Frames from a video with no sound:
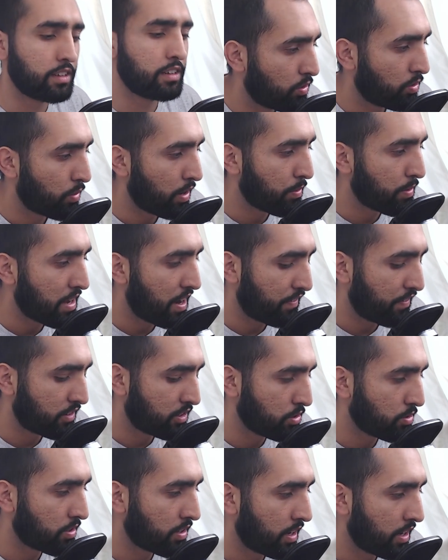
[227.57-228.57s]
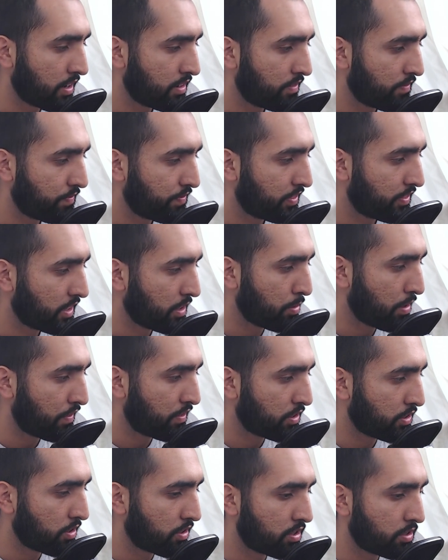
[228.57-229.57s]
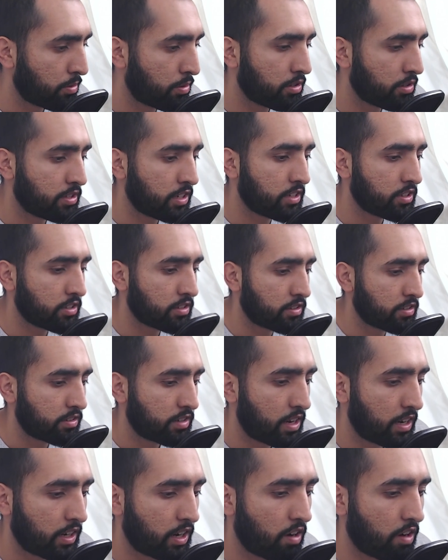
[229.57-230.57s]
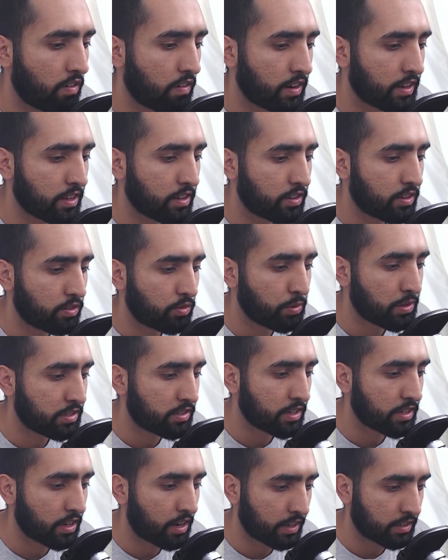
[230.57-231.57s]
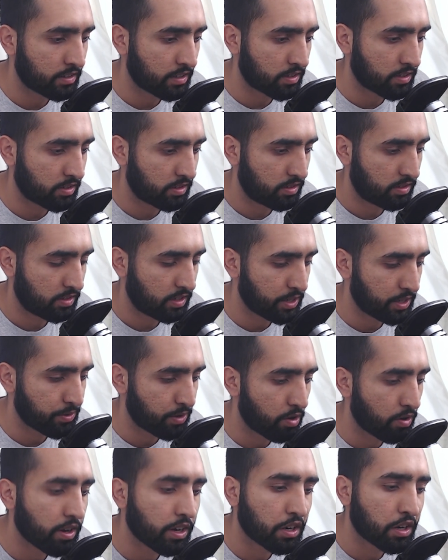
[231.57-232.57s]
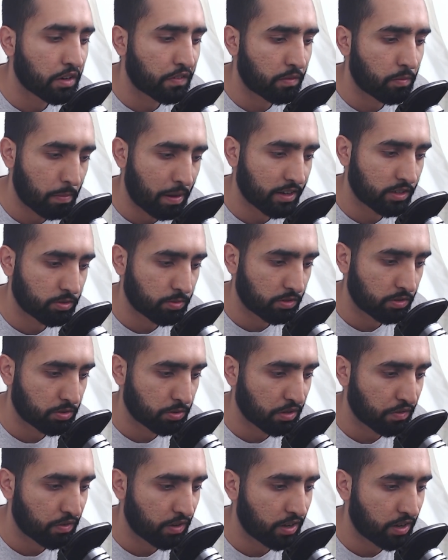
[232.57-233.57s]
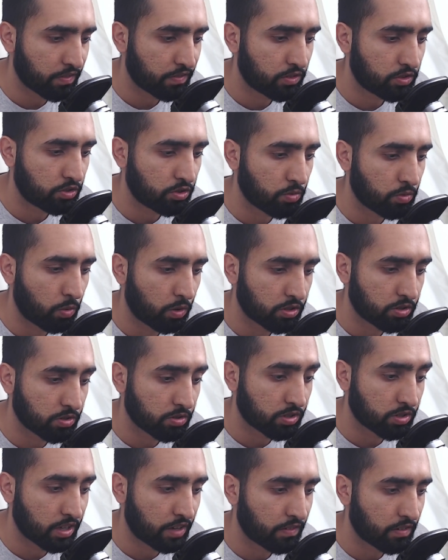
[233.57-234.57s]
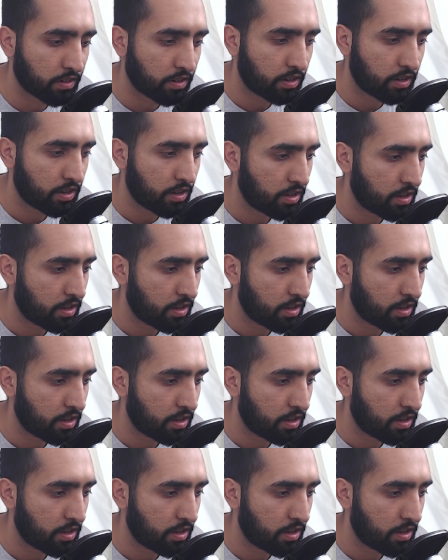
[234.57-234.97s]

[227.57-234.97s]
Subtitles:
The way we have to do that is we have to go to the rotation, and currently we see it like this. It will only go from -125 to 127.